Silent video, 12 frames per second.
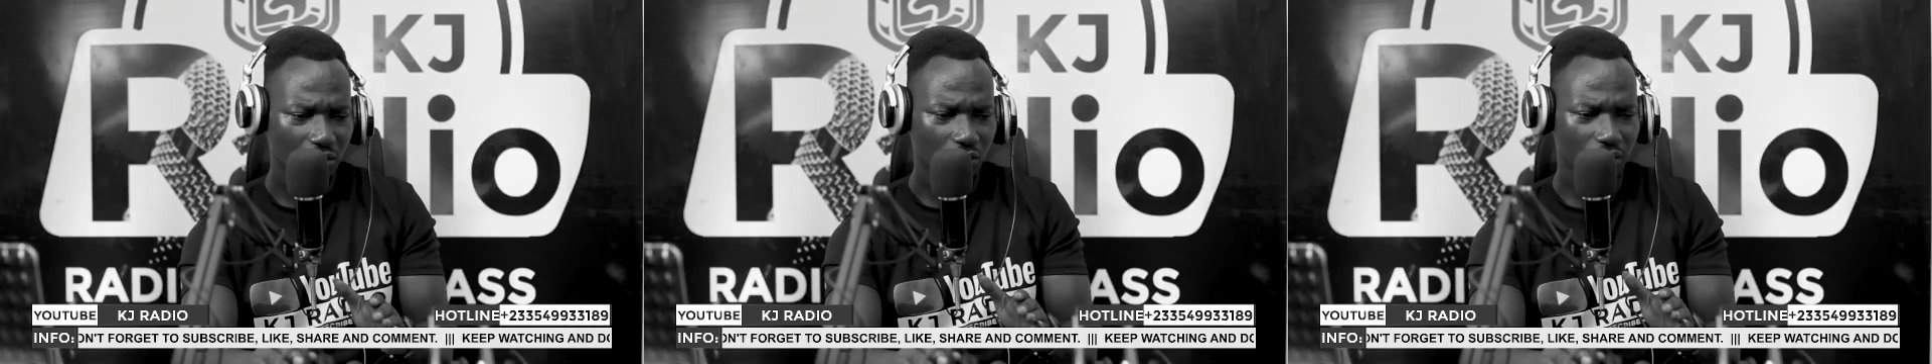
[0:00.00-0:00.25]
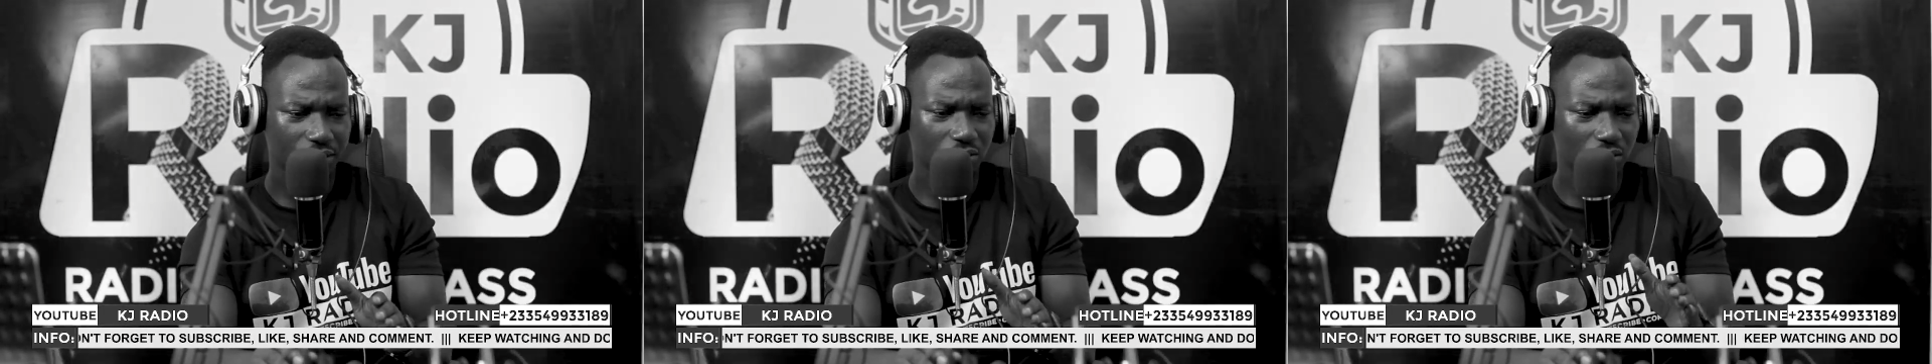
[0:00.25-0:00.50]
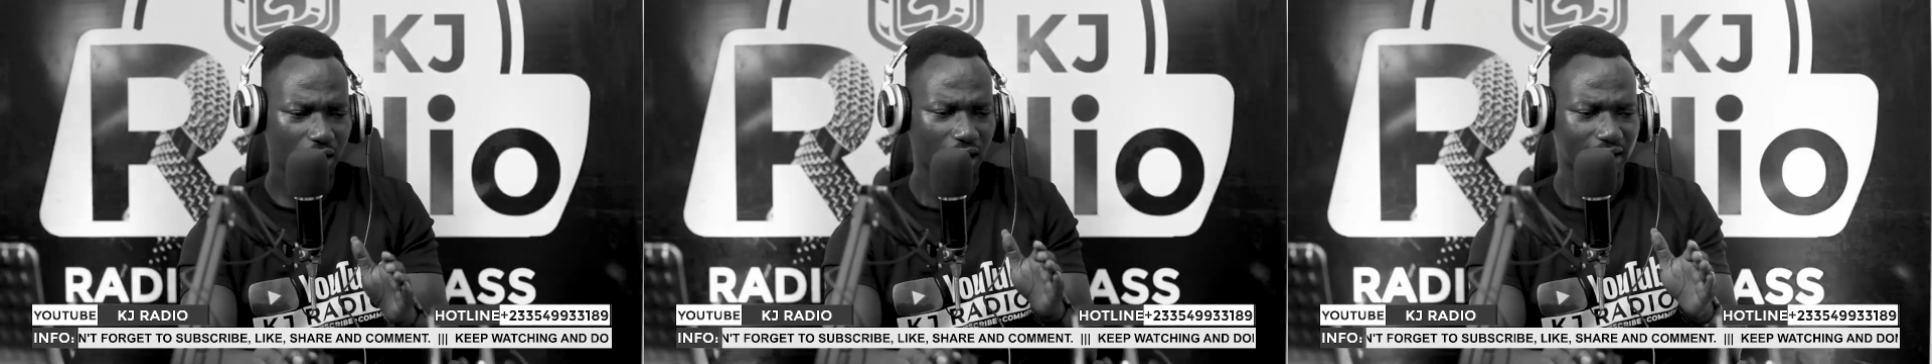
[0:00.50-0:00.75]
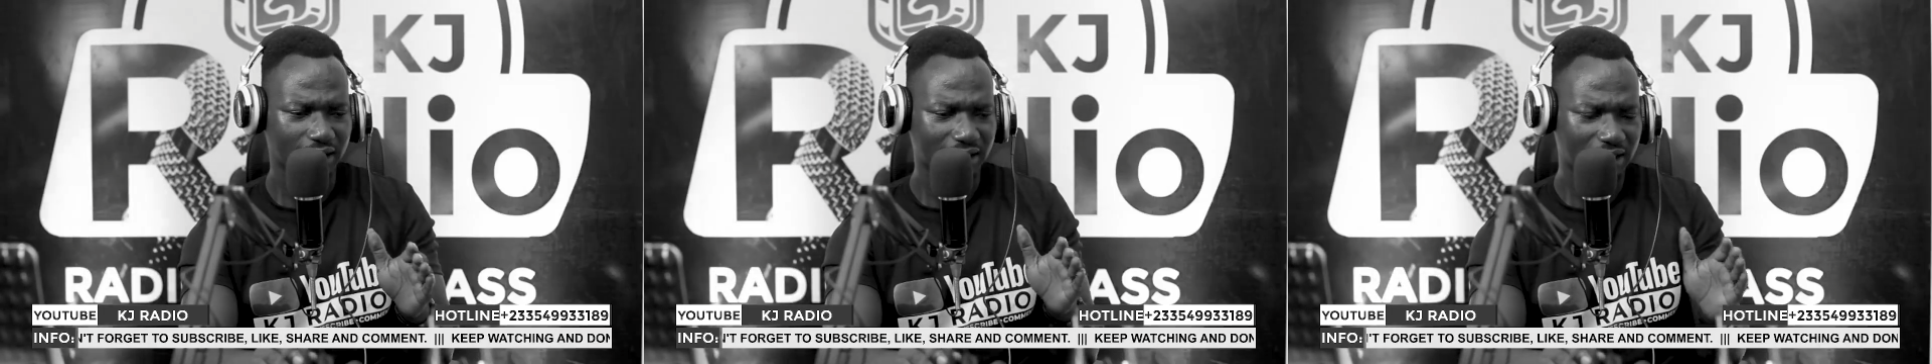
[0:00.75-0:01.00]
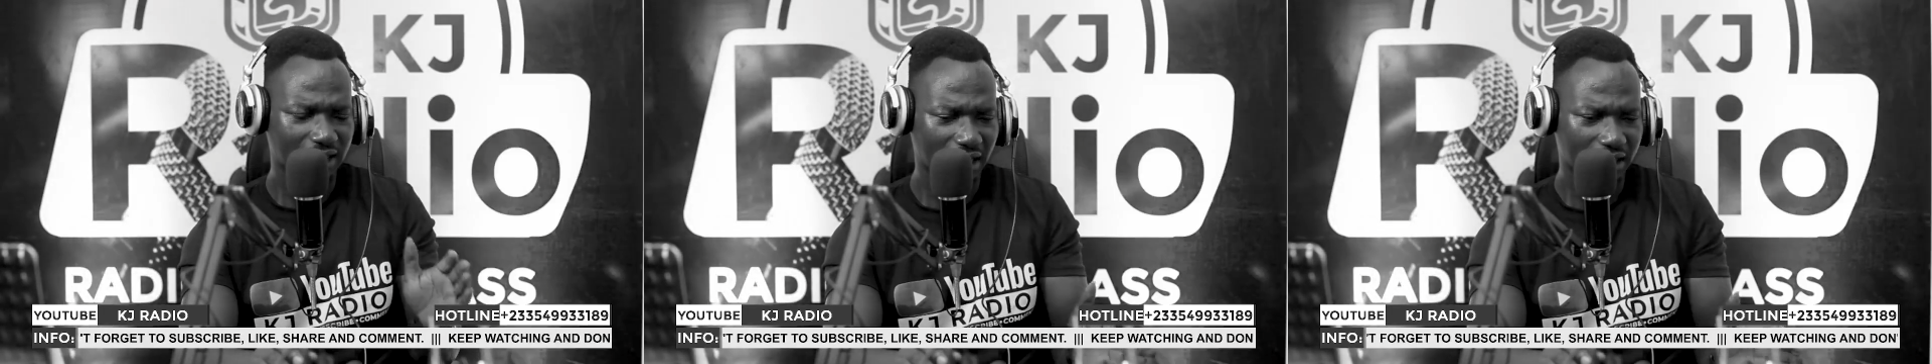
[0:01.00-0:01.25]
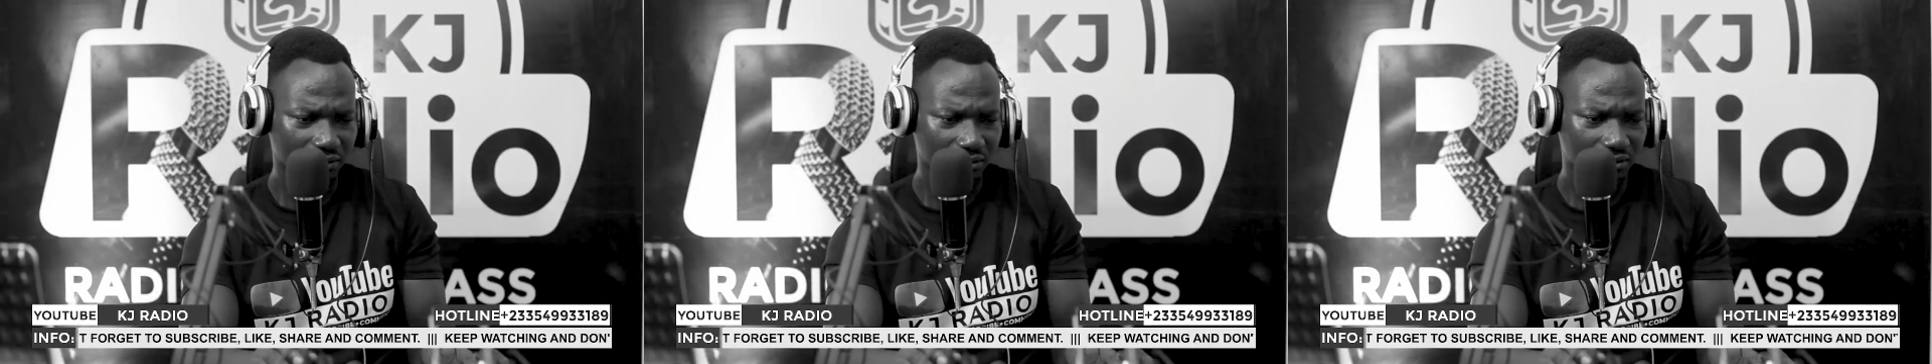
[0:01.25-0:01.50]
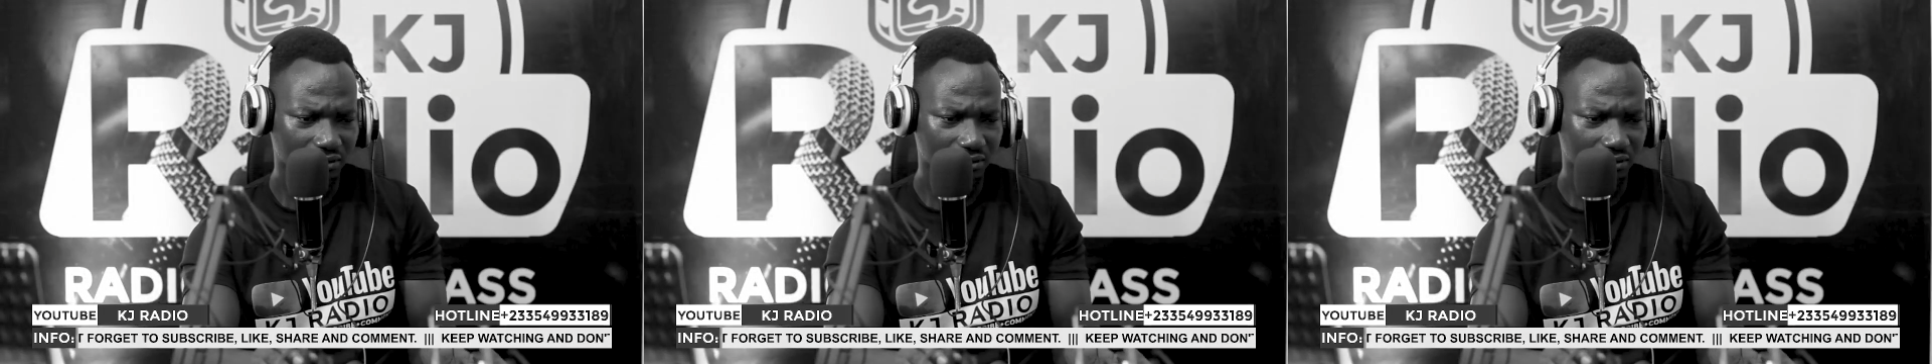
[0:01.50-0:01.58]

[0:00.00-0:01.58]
when you look at a lion